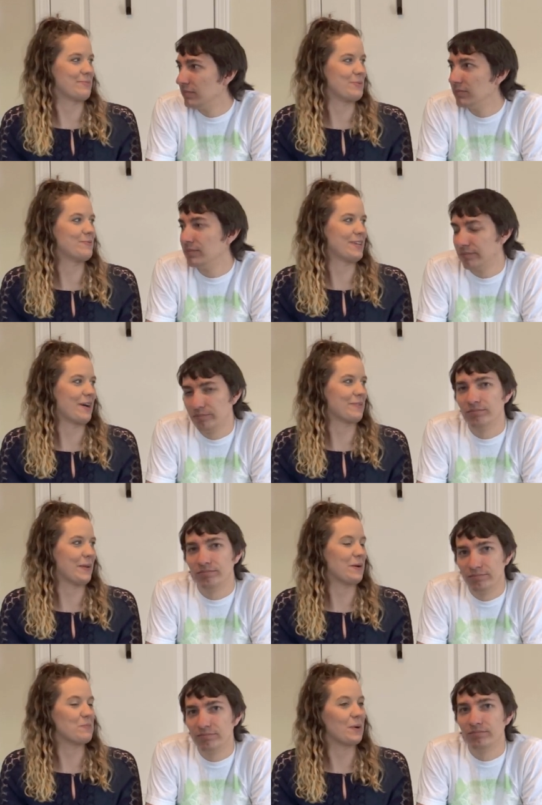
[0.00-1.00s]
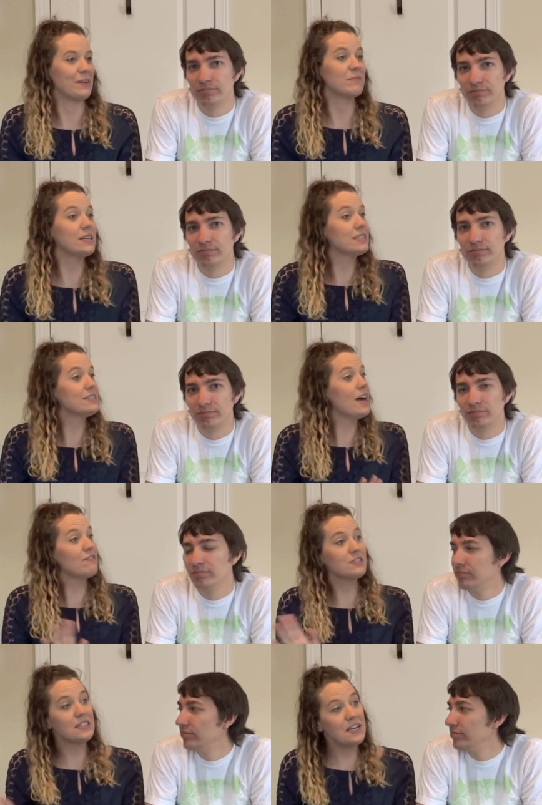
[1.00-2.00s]
Speaker 1: to move down there. But it's
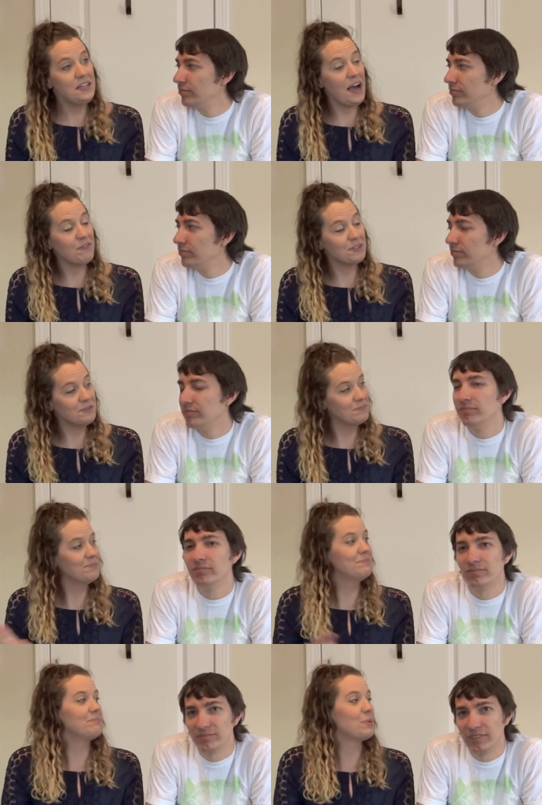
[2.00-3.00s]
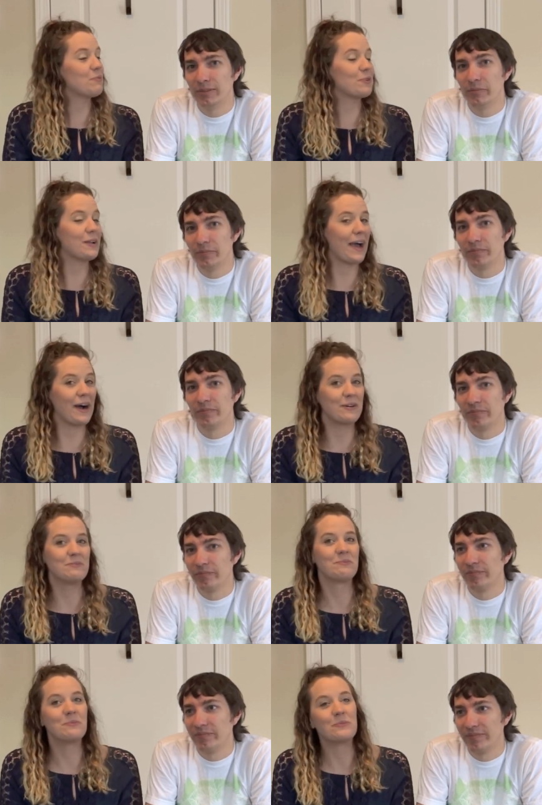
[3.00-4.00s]
never say never. But for
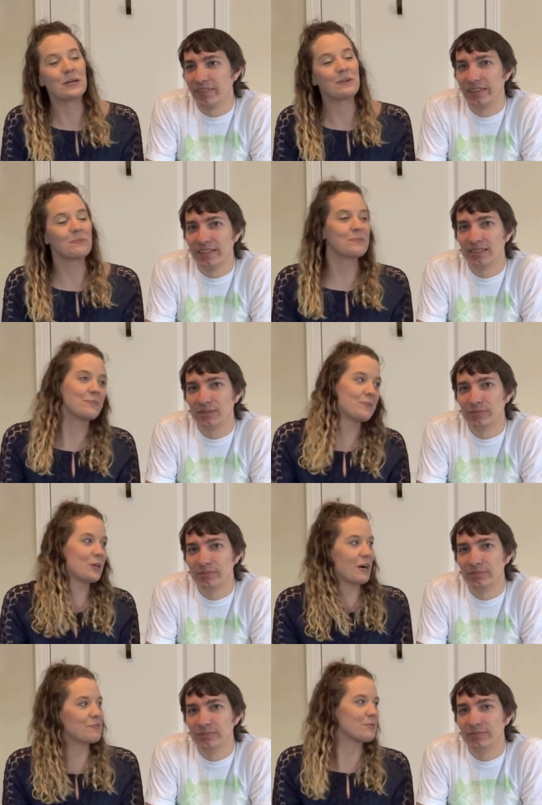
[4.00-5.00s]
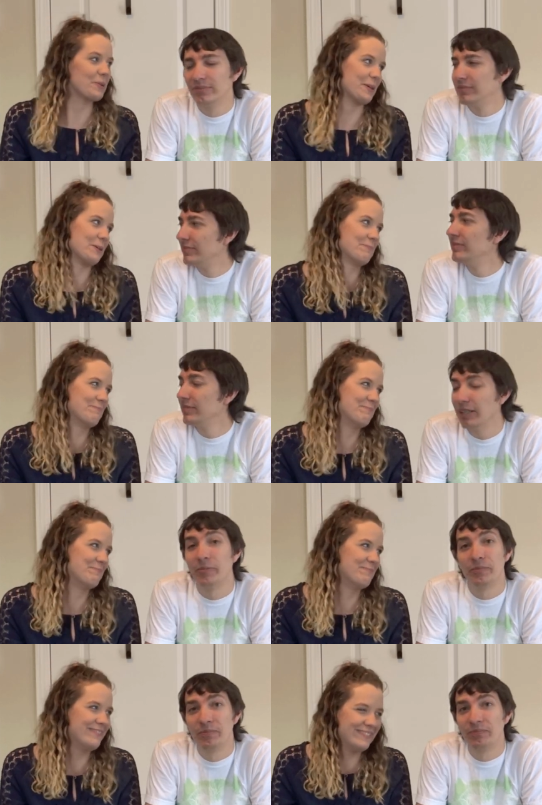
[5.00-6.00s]
now, we're comfortable here.
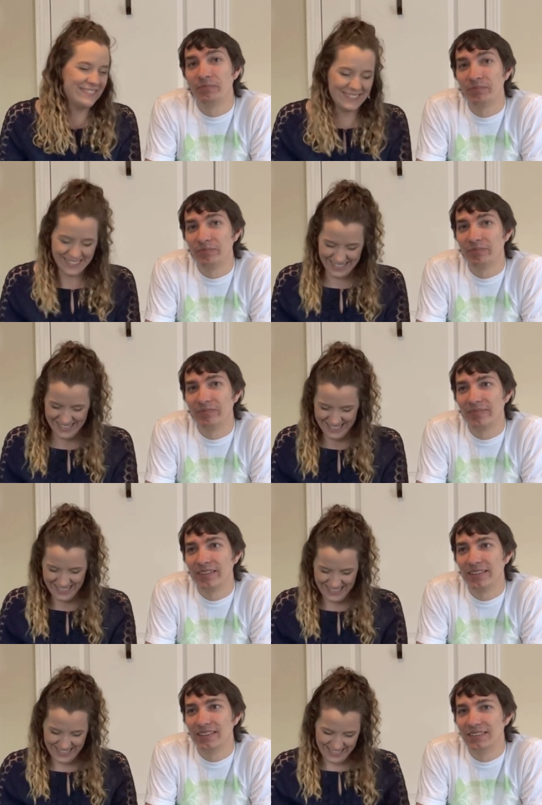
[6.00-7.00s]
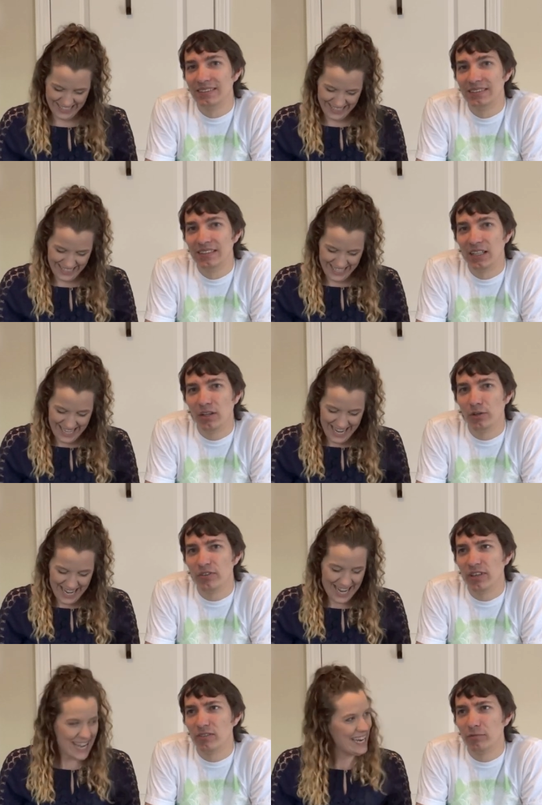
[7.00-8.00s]
Speaker 2: Yeah. Although
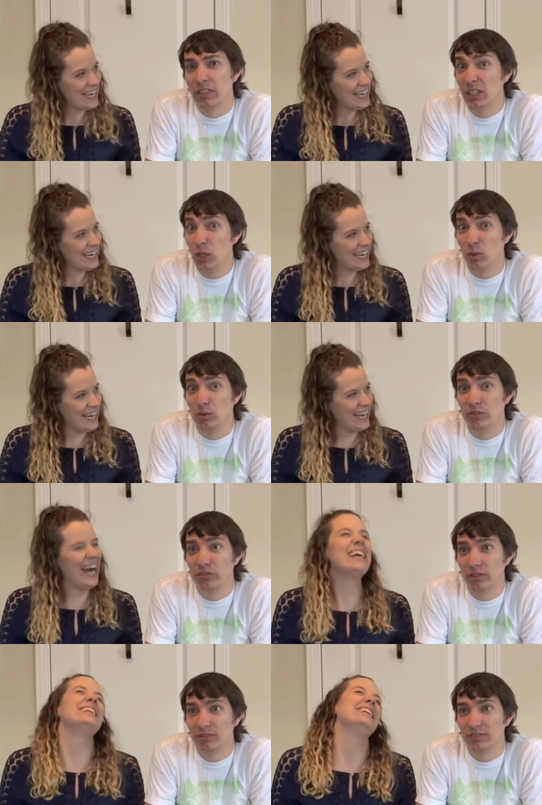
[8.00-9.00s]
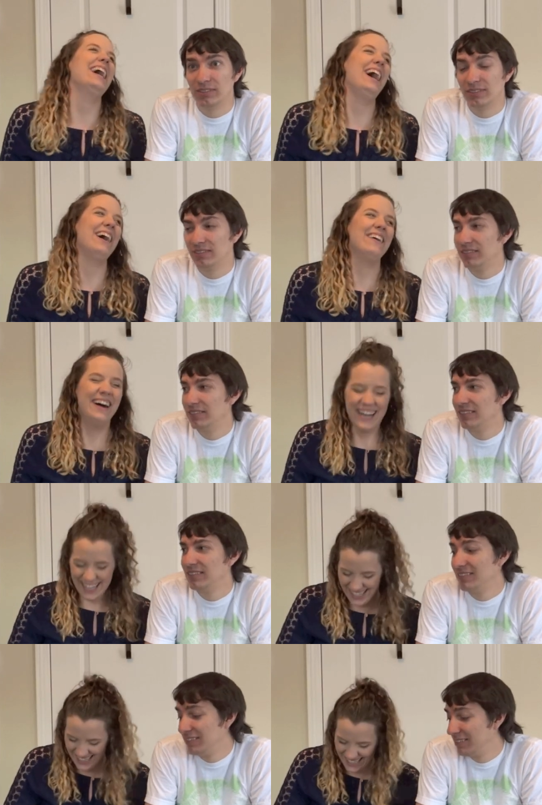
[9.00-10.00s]
today it's really cold.
Speaker 1: So.
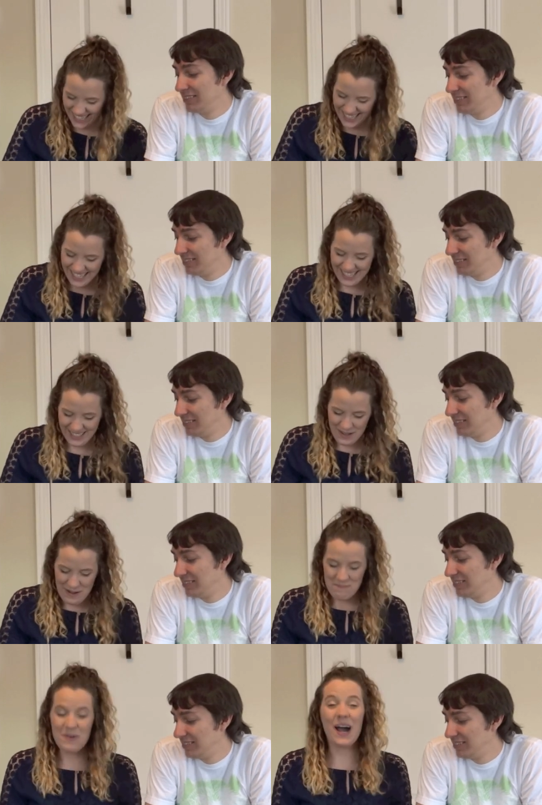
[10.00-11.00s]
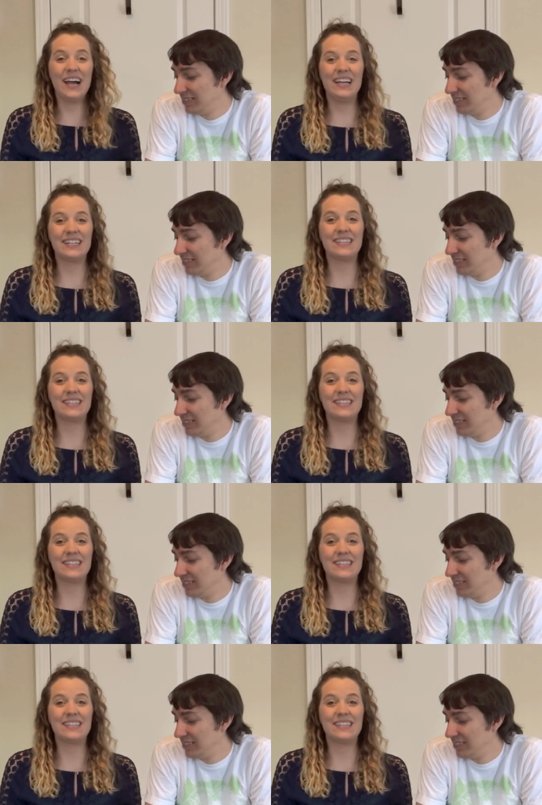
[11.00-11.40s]
I know. But,